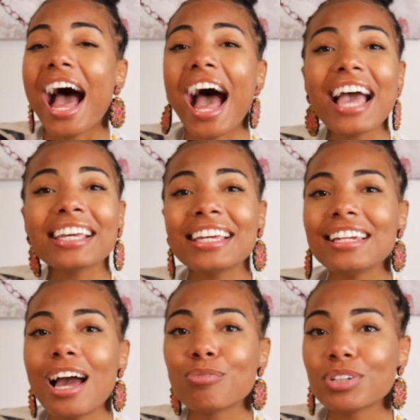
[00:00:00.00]
I
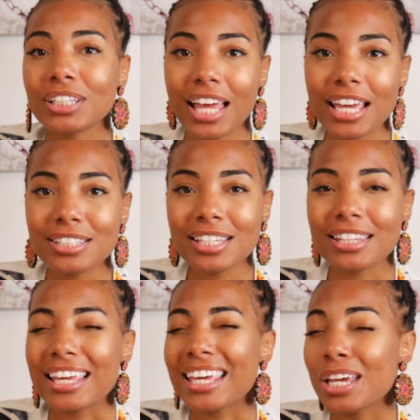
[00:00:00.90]
cannot relate to
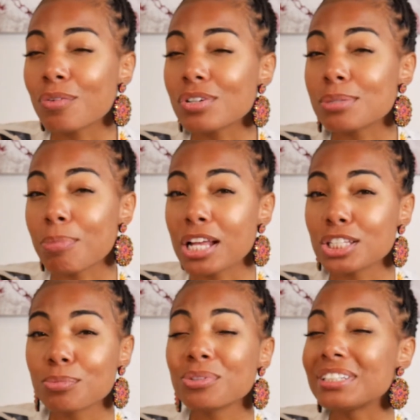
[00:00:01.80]
the
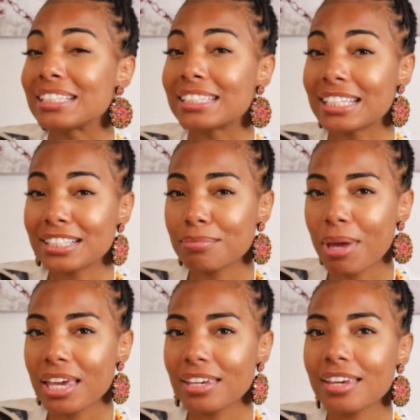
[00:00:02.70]
irresponsible decision
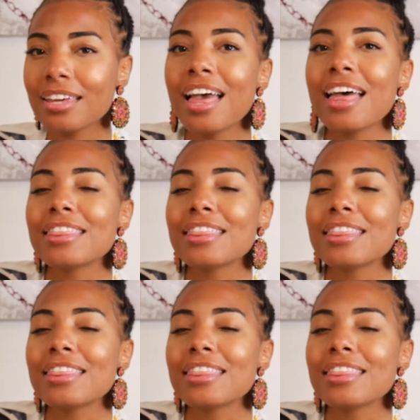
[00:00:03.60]
making